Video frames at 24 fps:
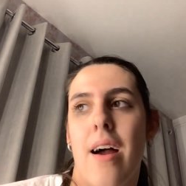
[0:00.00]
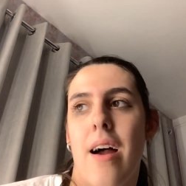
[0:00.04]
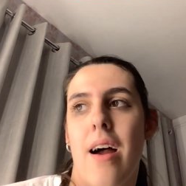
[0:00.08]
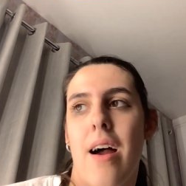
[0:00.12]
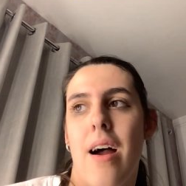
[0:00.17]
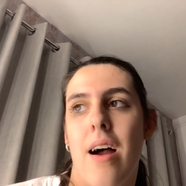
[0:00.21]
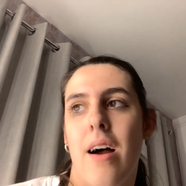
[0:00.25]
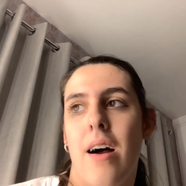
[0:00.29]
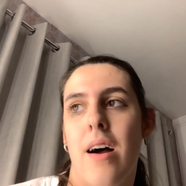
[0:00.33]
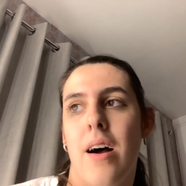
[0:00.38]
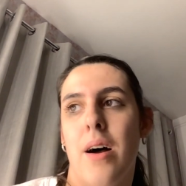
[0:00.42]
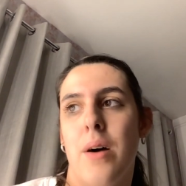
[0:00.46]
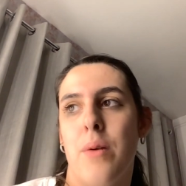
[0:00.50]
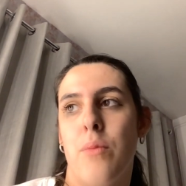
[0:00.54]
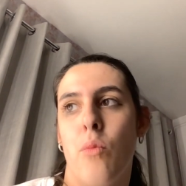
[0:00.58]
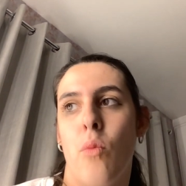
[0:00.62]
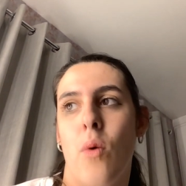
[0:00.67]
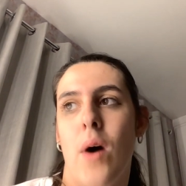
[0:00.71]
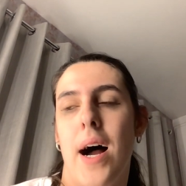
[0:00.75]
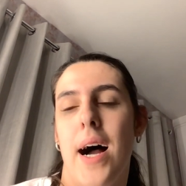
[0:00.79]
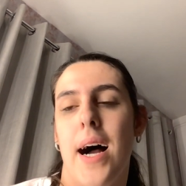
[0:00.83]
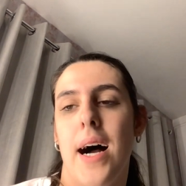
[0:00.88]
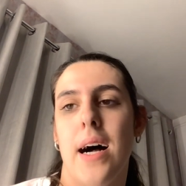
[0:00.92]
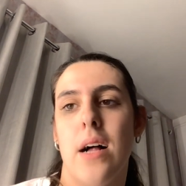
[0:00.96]
um,
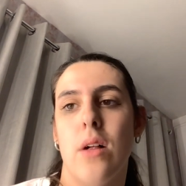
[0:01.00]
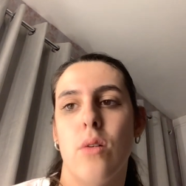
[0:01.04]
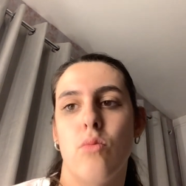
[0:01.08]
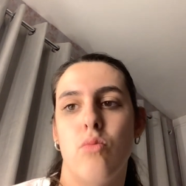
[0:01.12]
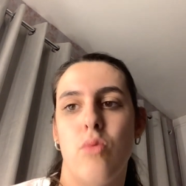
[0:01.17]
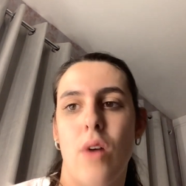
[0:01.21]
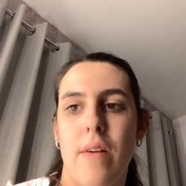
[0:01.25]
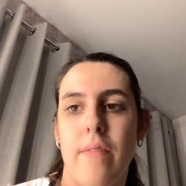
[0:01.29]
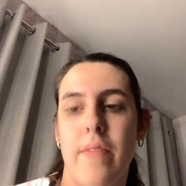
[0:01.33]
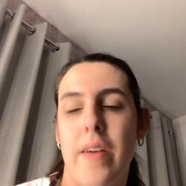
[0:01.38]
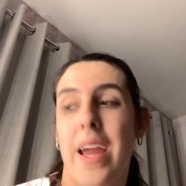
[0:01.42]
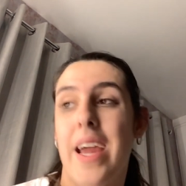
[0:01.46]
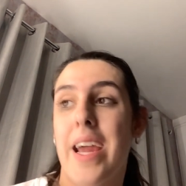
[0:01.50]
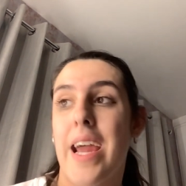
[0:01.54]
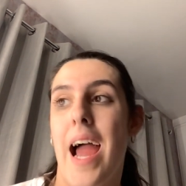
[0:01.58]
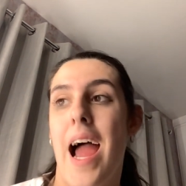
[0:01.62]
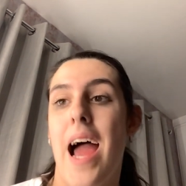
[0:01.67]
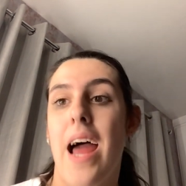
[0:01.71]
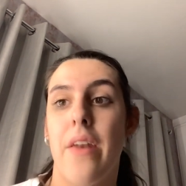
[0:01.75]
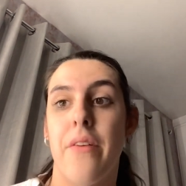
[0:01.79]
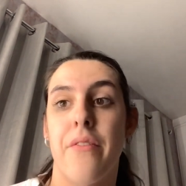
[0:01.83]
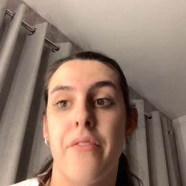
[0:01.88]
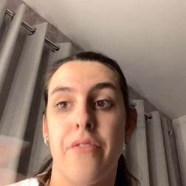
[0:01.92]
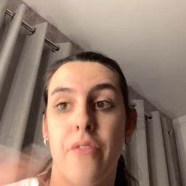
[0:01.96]
while Ravi
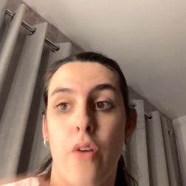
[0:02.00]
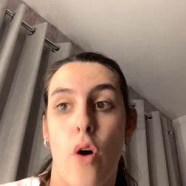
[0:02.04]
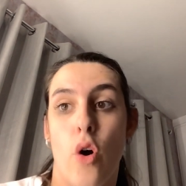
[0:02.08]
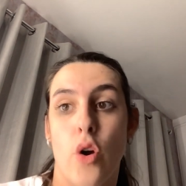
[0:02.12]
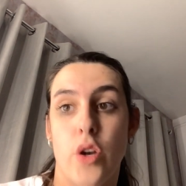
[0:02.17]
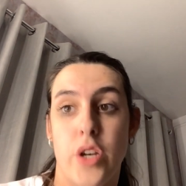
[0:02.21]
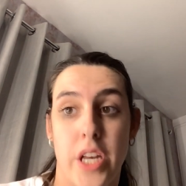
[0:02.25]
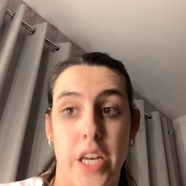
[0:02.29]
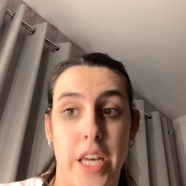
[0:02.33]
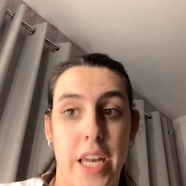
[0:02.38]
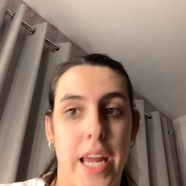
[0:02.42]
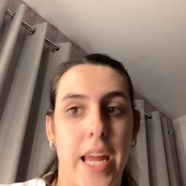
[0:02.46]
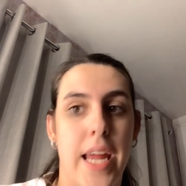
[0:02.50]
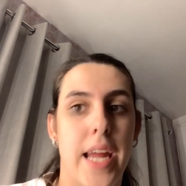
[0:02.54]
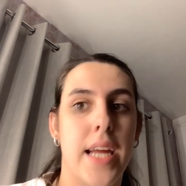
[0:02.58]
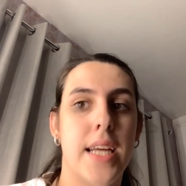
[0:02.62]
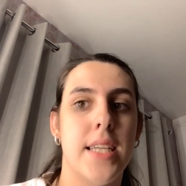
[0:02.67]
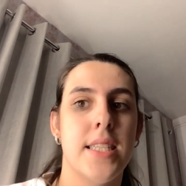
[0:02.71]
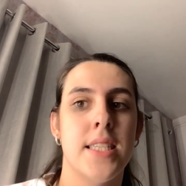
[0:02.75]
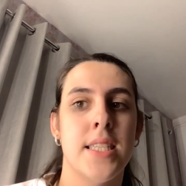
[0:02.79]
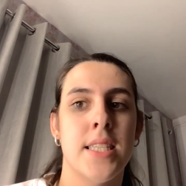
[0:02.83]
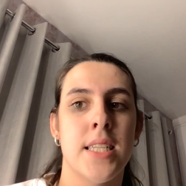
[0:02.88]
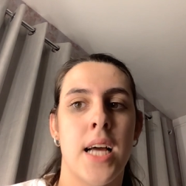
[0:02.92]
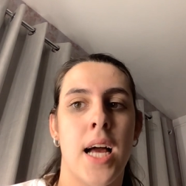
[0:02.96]
again for Denise,
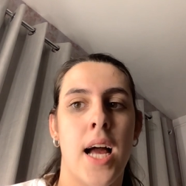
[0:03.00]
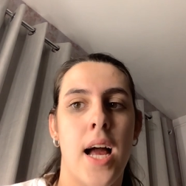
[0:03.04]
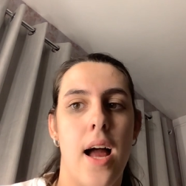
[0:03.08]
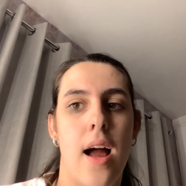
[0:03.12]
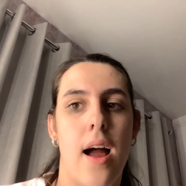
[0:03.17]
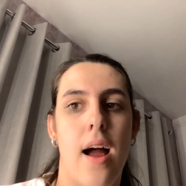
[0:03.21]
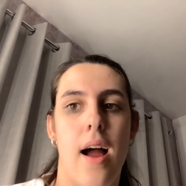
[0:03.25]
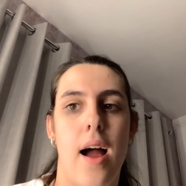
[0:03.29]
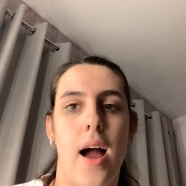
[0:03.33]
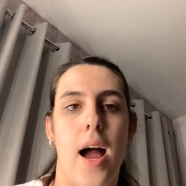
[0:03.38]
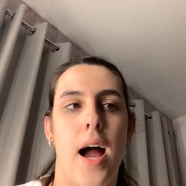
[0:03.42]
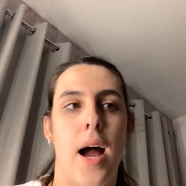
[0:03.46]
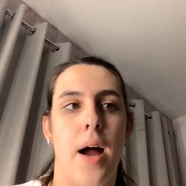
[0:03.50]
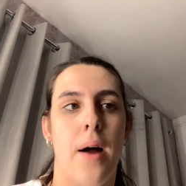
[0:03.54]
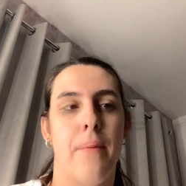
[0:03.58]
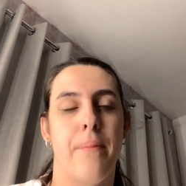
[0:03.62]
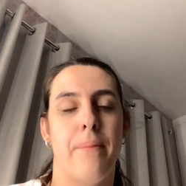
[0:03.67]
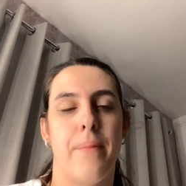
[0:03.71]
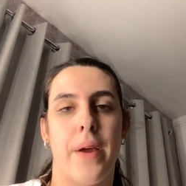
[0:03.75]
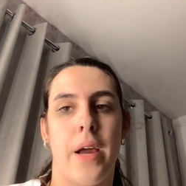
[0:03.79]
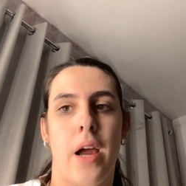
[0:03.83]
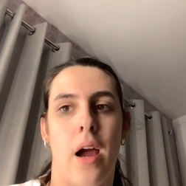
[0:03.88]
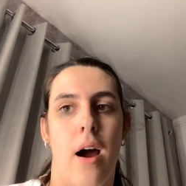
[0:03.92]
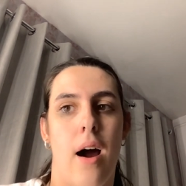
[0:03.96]
um,
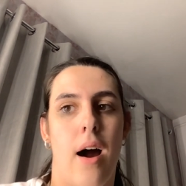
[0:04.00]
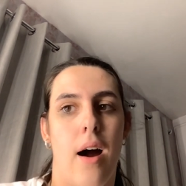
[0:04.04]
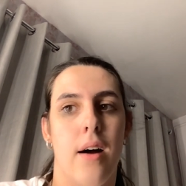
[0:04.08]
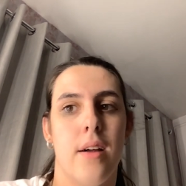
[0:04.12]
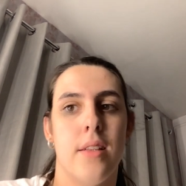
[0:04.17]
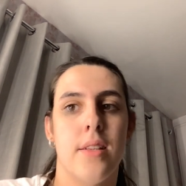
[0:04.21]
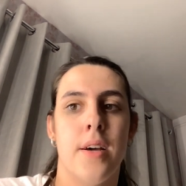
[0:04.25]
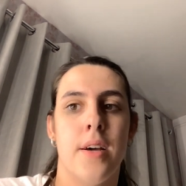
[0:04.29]
because